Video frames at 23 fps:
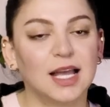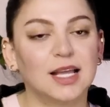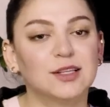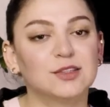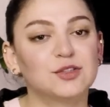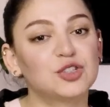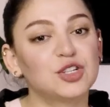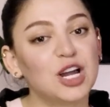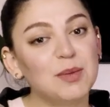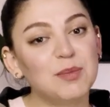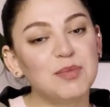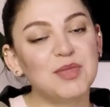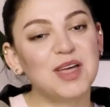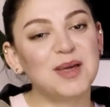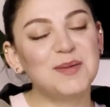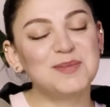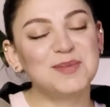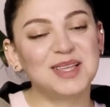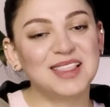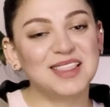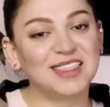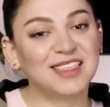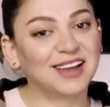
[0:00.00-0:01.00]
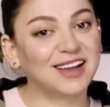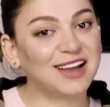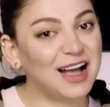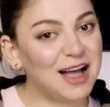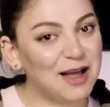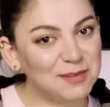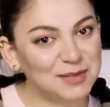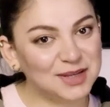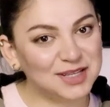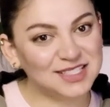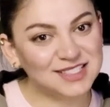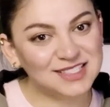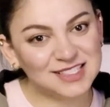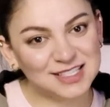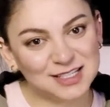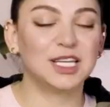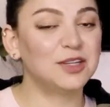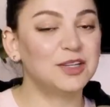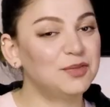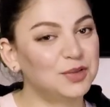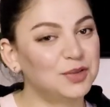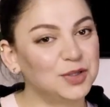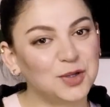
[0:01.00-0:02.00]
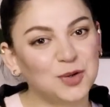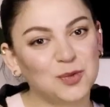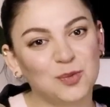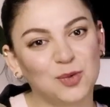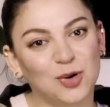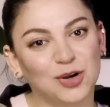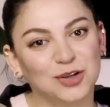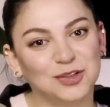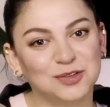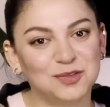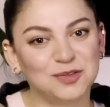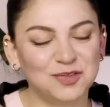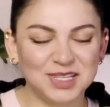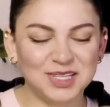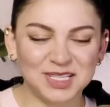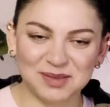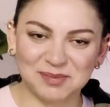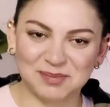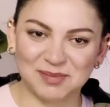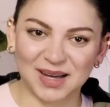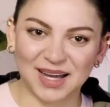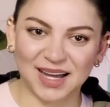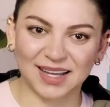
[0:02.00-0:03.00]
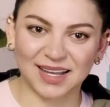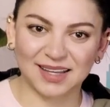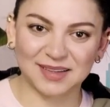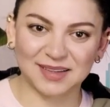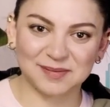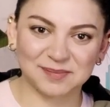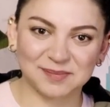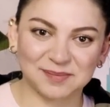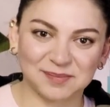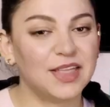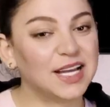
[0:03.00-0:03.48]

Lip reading: and drop them in the comments if you want feedback.